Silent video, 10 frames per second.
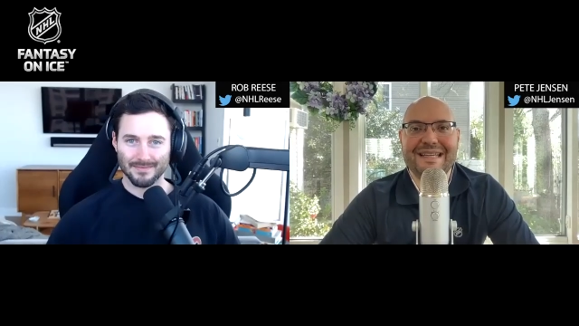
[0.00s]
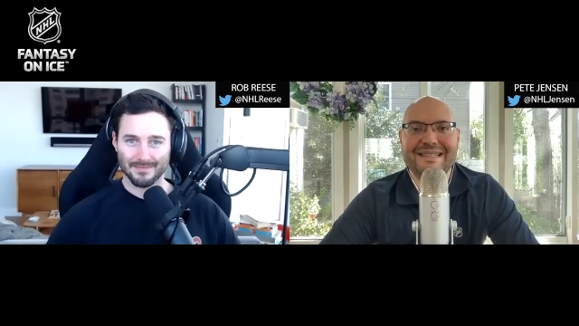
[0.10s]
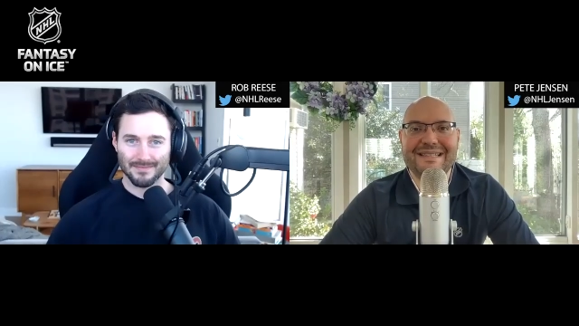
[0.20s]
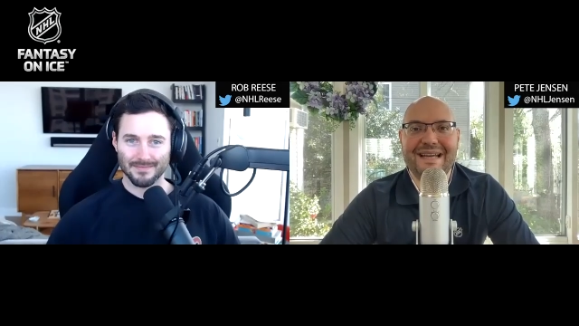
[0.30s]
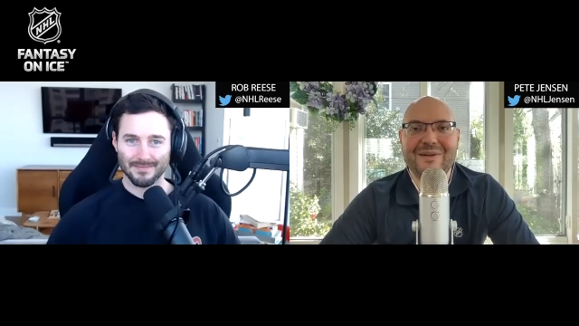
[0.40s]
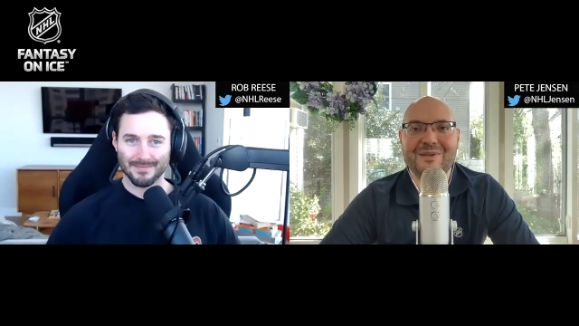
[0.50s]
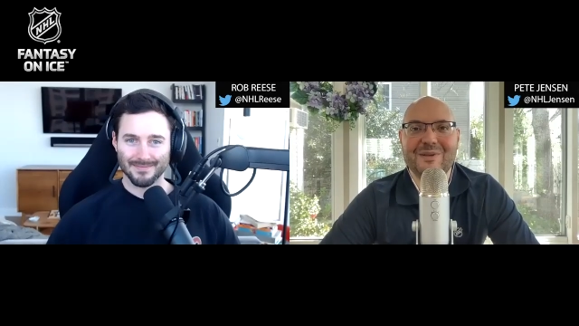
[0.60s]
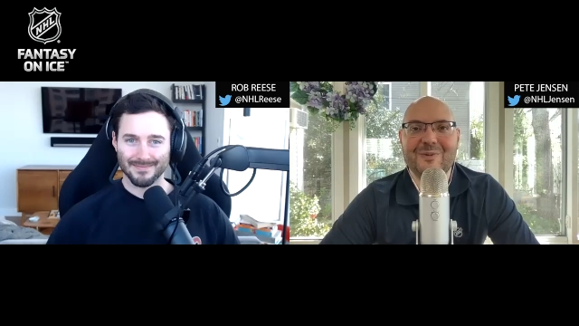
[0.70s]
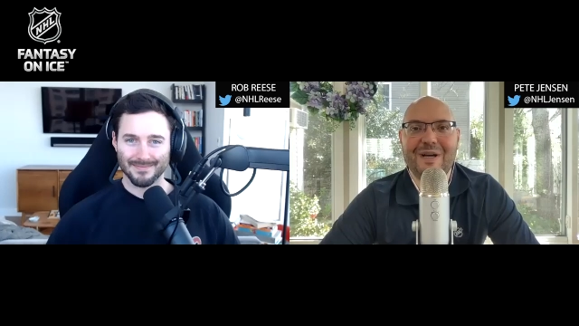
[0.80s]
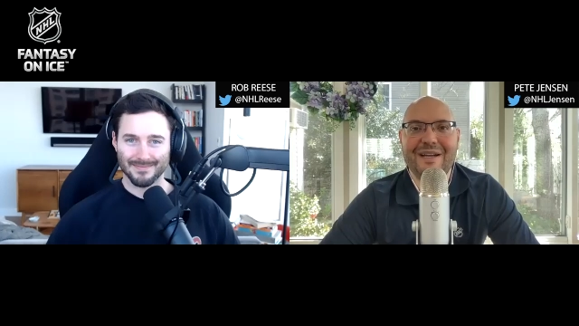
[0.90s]
Speaker 1: getting down to
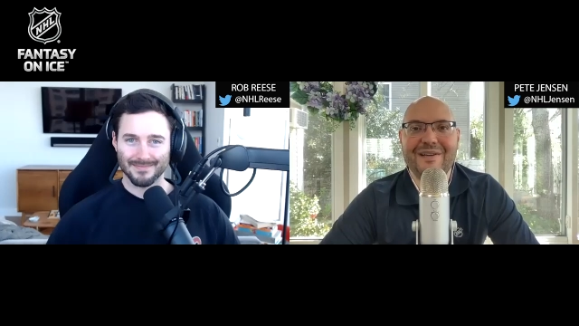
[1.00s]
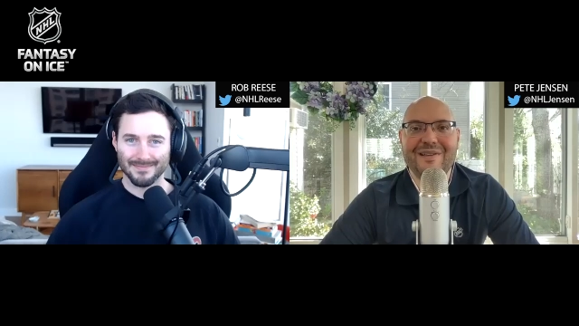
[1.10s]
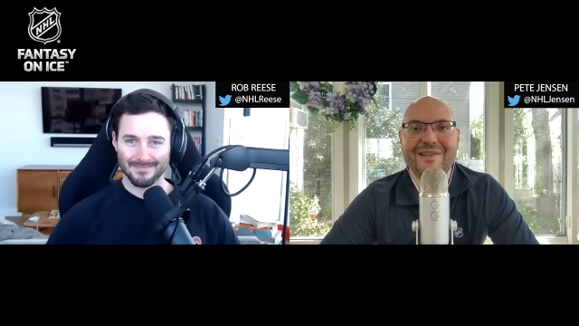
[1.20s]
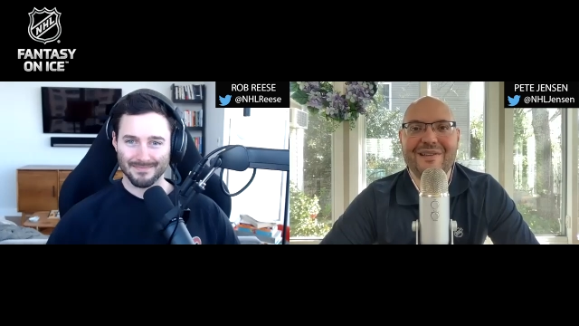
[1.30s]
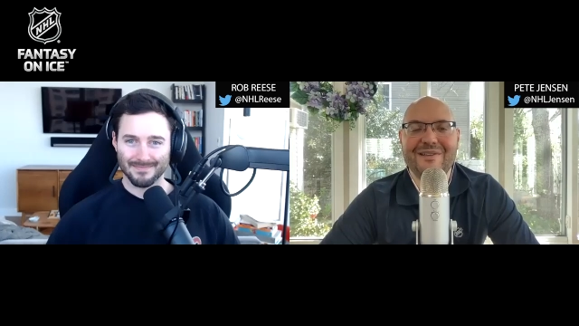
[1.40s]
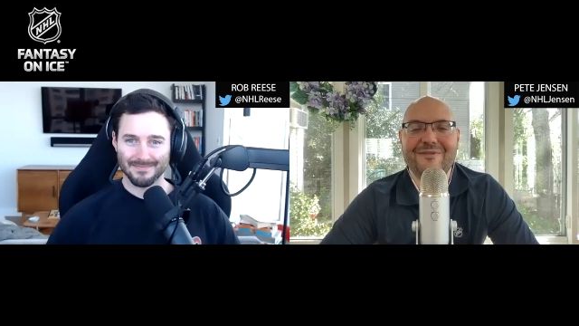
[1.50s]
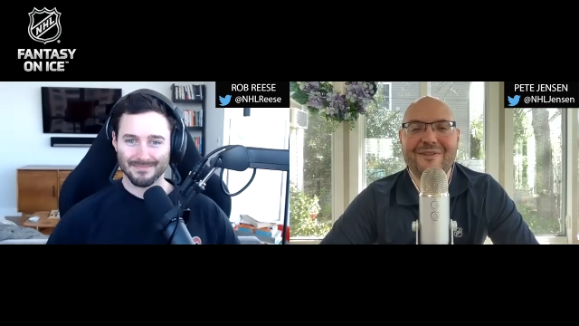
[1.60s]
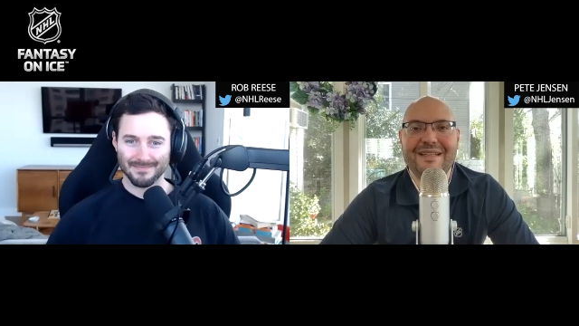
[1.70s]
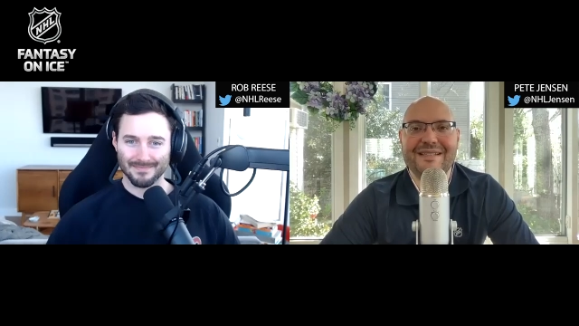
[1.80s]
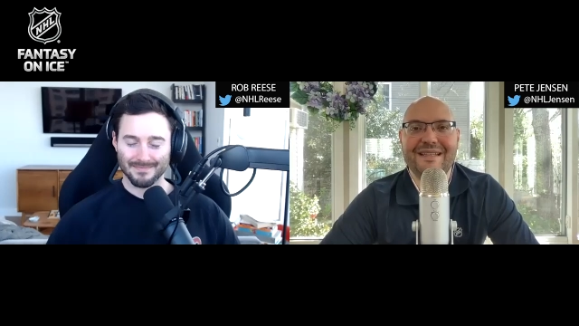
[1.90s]
the wire here in the
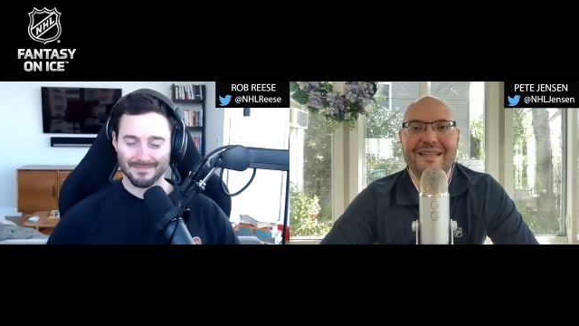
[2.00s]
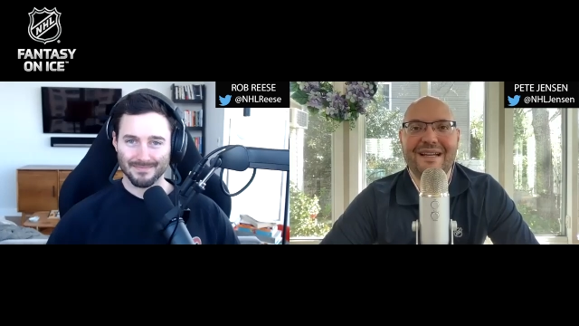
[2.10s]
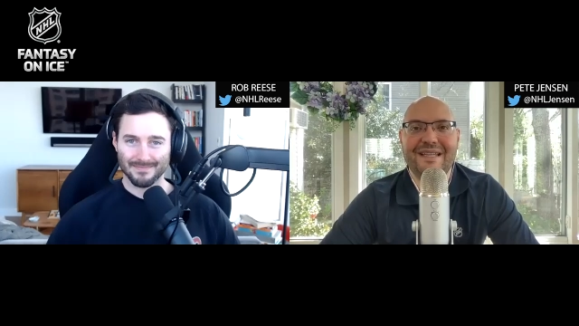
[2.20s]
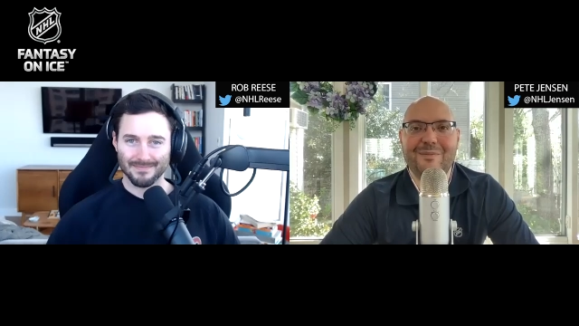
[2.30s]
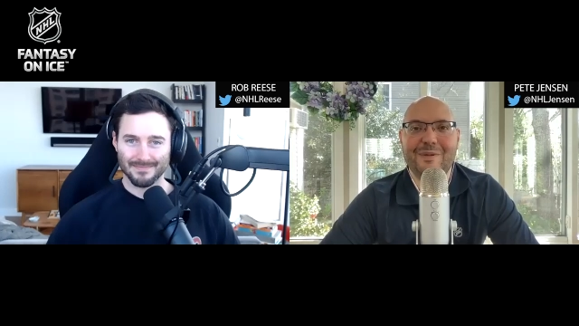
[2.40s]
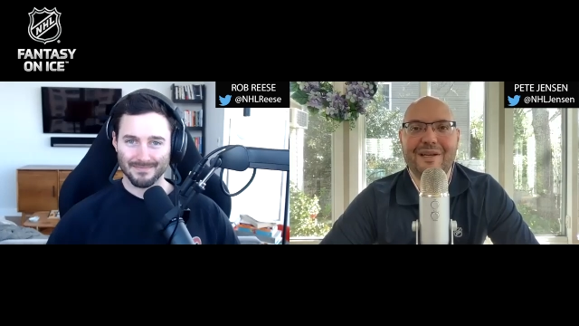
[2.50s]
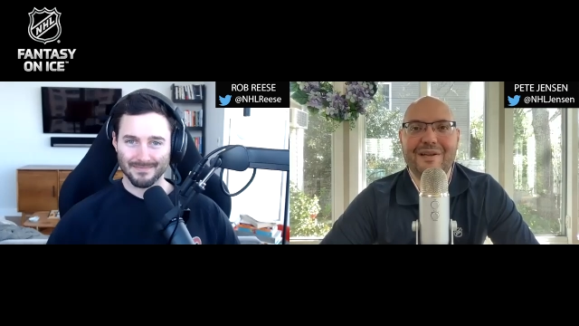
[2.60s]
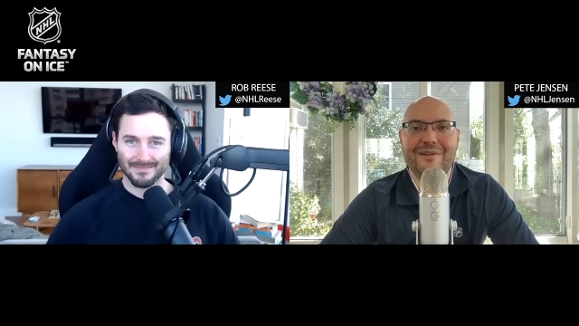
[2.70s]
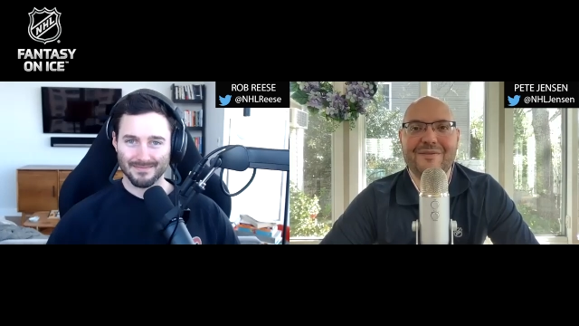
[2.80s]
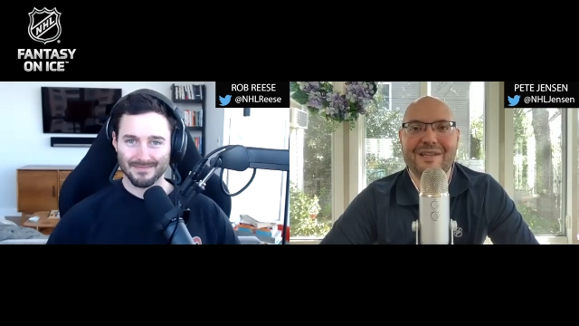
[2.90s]
fantasy hockey
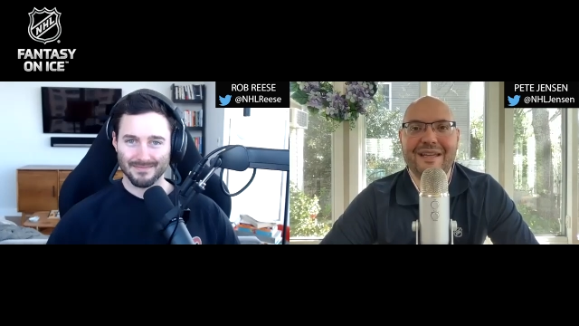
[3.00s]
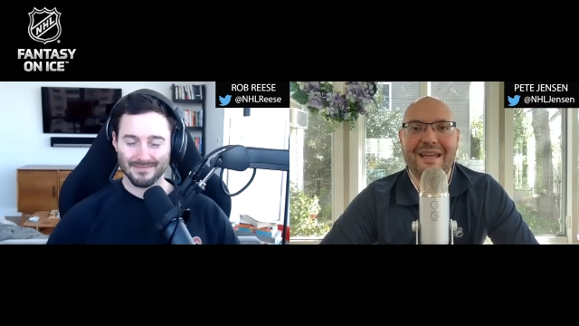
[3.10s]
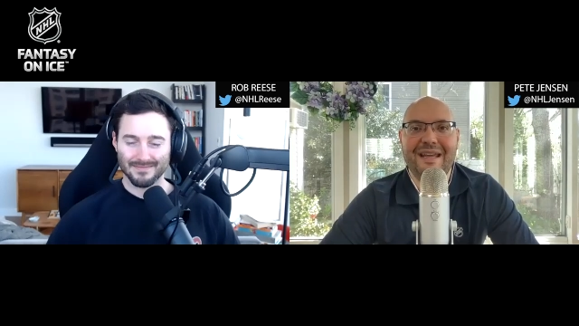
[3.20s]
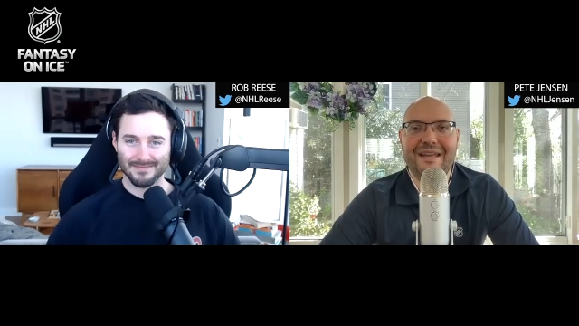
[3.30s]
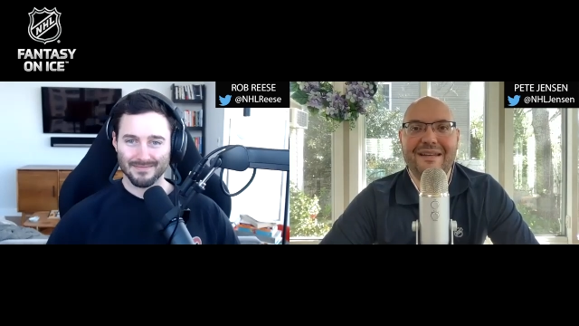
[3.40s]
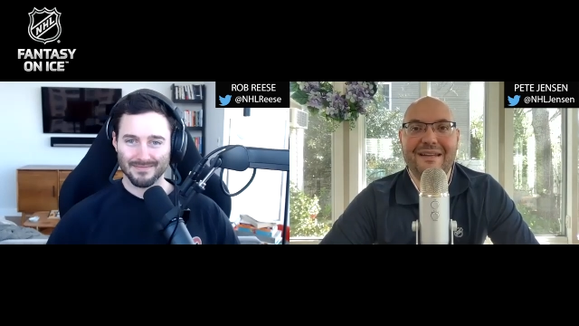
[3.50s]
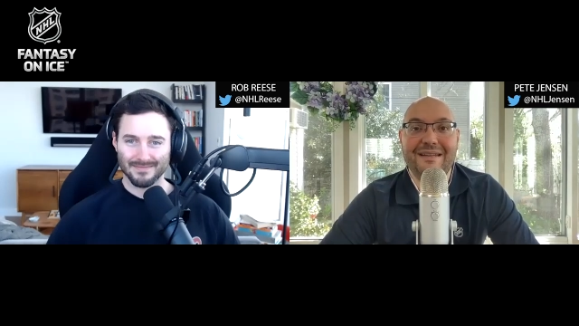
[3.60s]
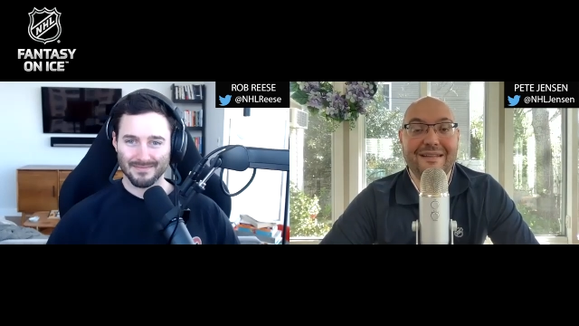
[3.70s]
playoffs and